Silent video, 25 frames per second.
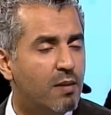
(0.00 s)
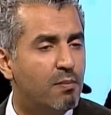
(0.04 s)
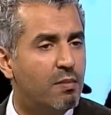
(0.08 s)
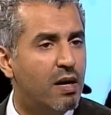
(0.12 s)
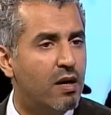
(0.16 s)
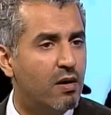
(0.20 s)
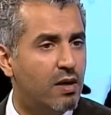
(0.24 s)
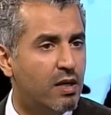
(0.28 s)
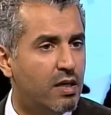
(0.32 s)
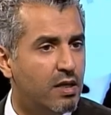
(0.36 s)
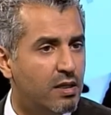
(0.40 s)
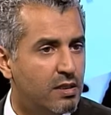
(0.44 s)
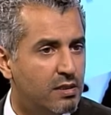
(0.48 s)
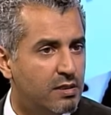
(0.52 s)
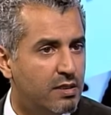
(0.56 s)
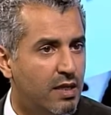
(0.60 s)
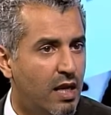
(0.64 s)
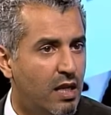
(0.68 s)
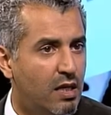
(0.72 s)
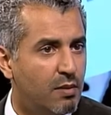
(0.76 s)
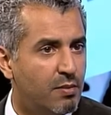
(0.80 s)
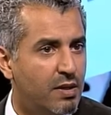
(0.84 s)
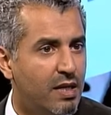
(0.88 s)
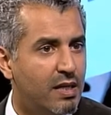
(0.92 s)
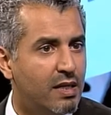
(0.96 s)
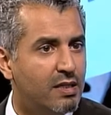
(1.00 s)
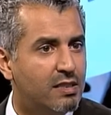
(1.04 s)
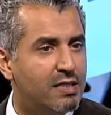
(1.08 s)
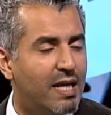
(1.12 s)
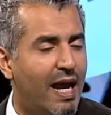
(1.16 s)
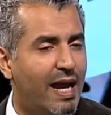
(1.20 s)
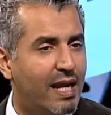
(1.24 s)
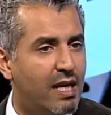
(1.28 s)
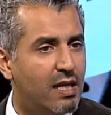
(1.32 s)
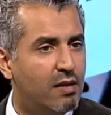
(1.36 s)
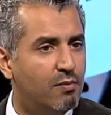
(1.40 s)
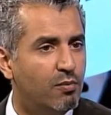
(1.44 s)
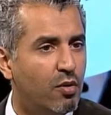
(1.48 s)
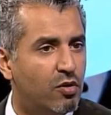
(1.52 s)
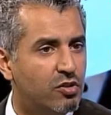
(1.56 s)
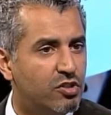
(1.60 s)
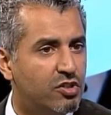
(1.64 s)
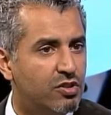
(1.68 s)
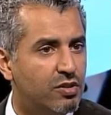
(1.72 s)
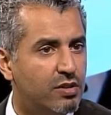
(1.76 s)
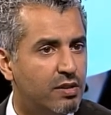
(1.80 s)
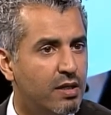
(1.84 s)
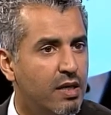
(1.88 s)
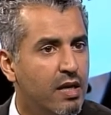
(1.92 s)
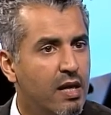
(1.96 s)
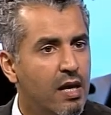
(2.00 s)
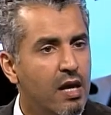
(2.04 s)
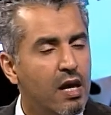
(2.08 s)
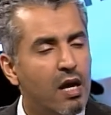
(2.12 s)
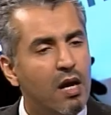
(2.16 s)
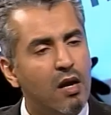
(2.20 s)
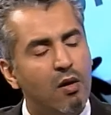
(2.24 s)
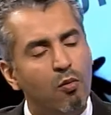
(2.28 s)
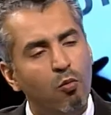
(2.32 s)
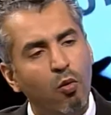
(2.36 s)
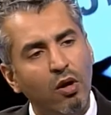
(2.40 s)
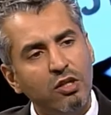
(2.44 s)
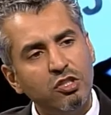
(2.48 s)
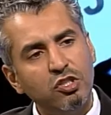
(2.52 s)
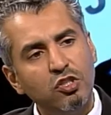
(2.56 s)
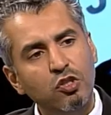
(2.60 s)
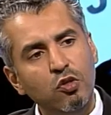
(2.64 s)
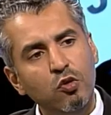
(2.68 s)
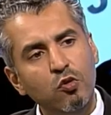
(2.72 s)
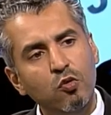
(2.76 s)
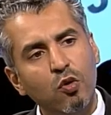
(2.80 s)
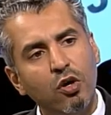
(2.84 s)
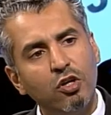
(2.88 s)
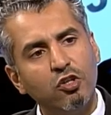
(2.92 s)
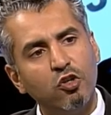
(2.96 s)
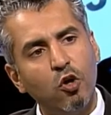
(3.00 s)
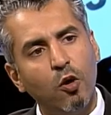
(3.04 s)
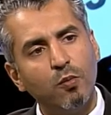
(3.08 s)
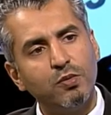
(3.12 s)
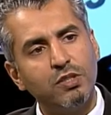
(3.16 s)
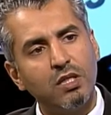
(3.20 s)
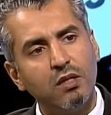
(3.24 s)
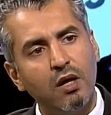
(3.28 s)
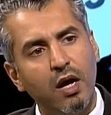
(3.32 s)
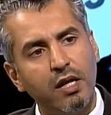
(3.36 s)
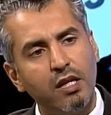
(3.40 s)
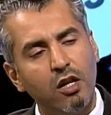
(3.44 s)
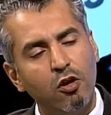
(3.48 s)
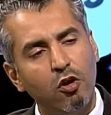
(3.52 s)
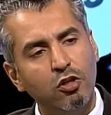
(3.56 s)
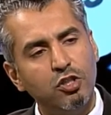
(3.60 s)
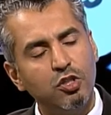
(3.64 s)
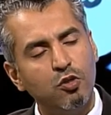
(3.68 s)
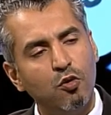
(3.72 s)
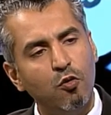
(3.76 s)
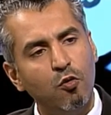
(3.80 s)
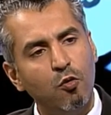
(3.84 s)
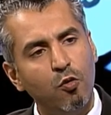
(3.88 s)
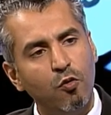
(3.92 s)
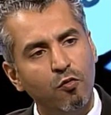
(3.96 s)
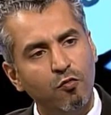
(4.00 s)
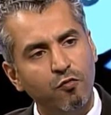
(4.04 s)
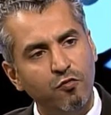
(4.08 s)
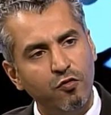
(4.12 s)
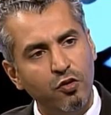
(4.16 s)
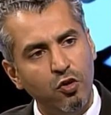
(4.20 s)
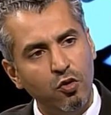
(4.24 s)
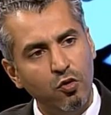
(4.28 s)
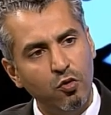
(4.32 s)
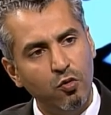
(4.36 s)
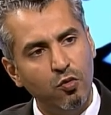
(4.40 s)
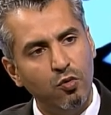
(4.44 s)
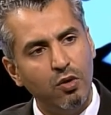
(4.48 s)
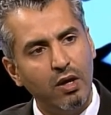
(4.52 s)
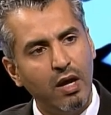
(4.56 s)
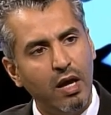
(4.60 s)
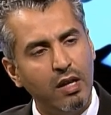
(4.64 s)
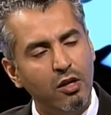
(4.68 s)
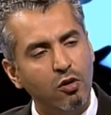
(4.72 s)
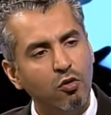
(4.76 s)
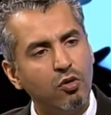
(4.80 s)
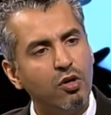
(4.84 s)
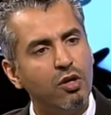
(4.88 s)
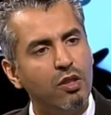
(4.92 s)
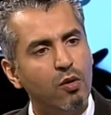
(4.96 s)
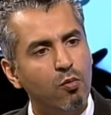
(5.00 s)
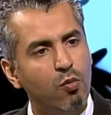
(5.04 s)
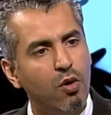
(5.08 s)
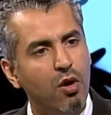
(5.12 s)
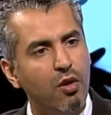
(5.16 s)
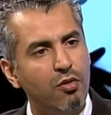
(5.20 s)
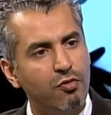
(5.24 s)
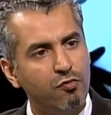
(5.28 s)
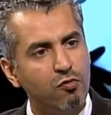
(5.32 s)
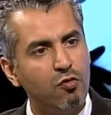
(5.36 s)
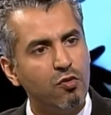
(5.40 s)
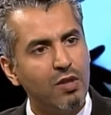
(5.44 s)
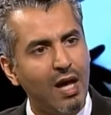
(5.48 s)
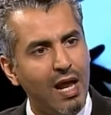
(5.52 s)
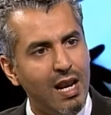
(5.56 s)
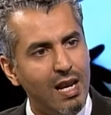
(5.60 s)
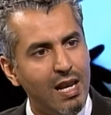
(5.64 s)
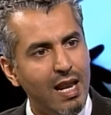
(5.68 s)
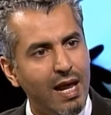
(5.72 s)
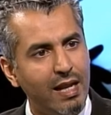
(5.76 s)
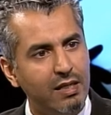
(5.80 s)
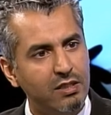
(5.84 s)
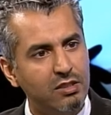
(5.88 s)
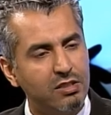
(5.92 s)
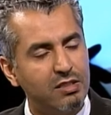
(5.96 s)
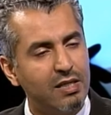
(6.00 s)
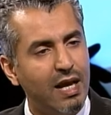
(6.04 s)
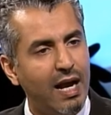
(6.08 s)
America as the enemy and attack in Boston. Once you adopt an ideological view and look at the world through that lens,